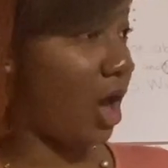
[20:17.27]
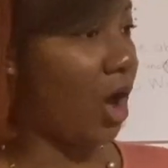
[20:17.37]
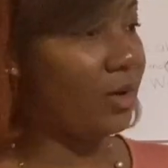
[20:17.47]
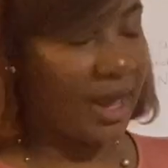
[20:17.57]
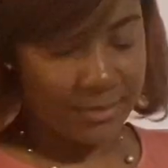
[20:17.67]

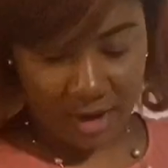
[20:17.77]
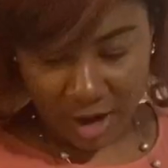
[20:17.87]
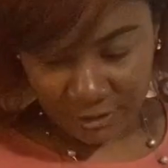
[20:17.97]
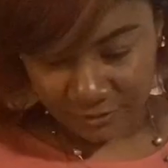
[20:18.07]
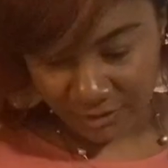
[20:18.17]
Okay,
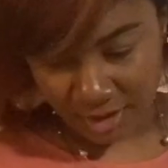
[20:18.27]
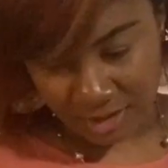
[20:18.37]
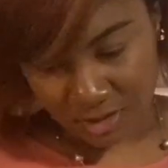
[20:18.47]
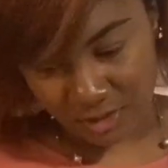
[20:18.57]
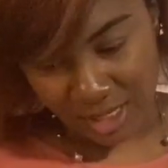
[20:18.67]

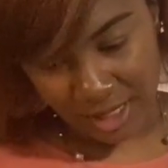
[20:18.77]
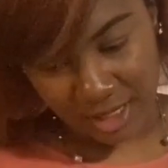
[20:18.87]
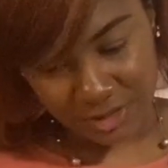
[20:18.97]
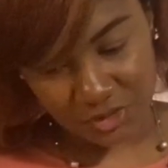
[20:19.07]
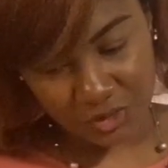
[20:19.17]
perfect. So that
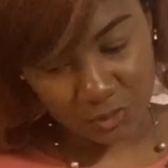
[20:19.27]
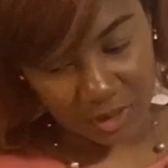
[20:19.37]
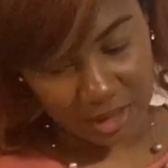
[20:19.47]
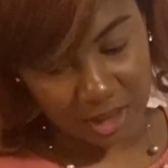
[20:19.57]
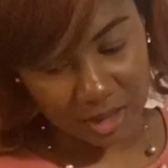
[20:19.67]
answers
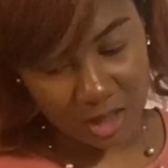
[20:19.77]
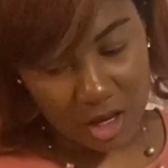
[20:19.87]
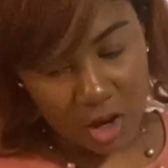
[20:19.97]
when.